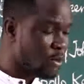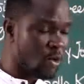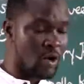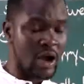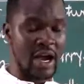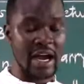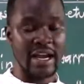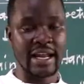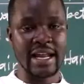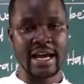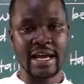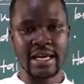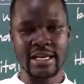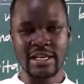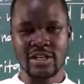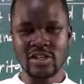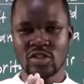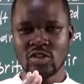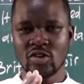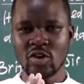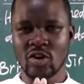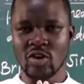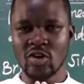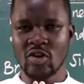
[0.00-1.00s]
Uganda is
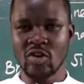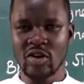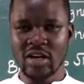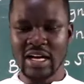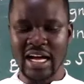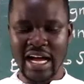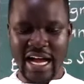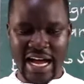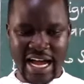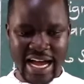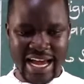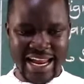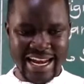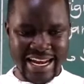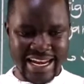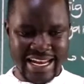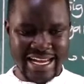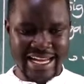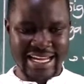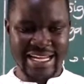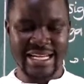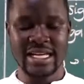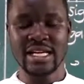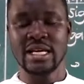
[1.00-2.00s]
no longer
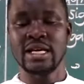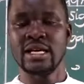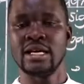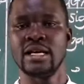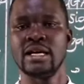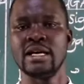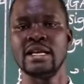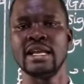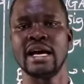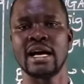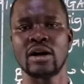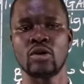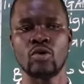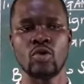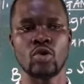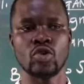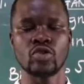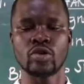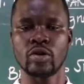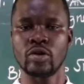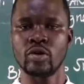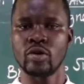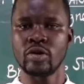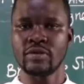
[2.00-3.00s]
under the
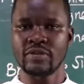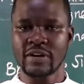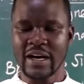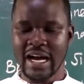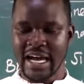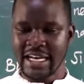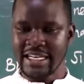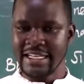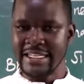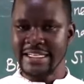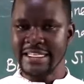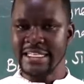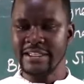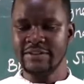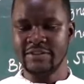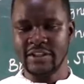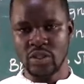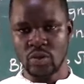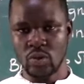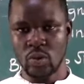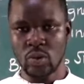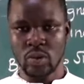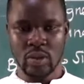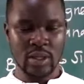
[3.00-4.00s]
control of an
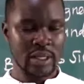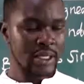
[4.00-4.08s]
individual.